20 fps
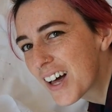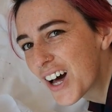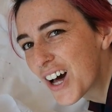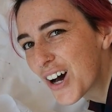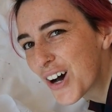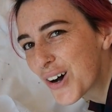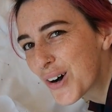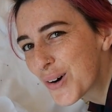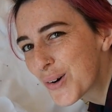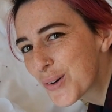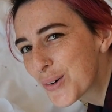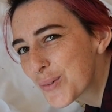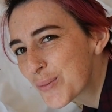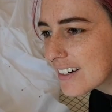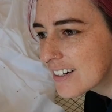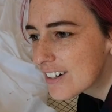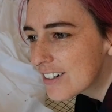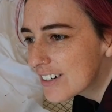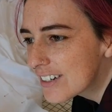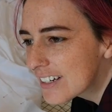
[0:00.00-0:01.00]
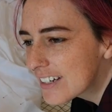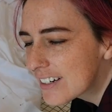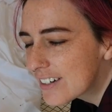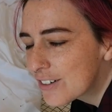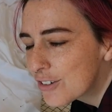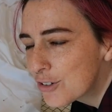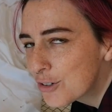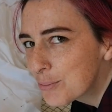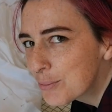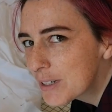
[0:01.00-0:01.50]
Oh. The godette
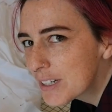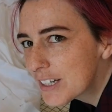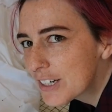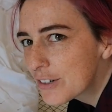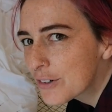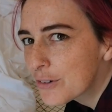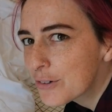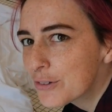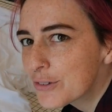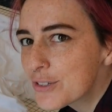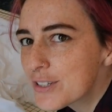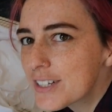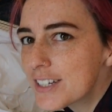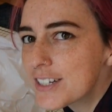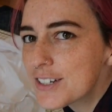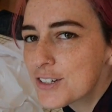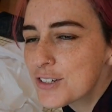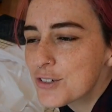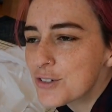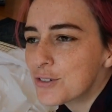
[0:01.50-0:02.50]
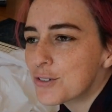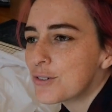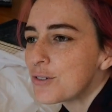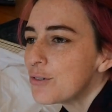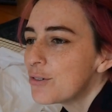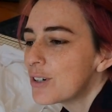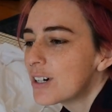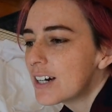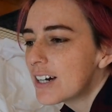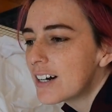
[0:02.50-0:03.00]
normally goes
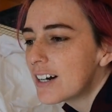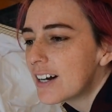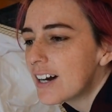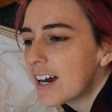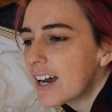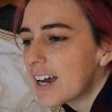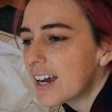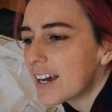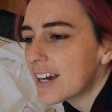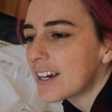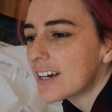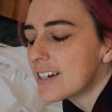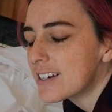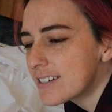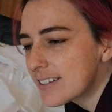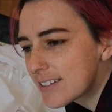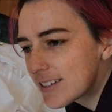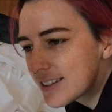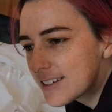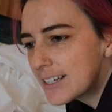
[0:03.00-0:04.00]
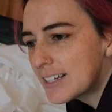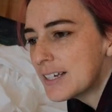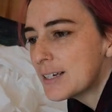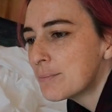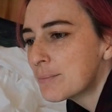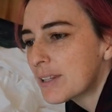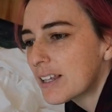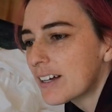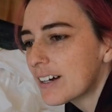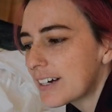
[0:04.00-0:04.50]
into a
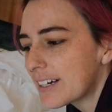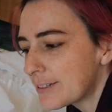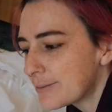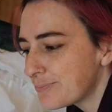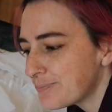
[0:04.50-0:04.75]
seam line.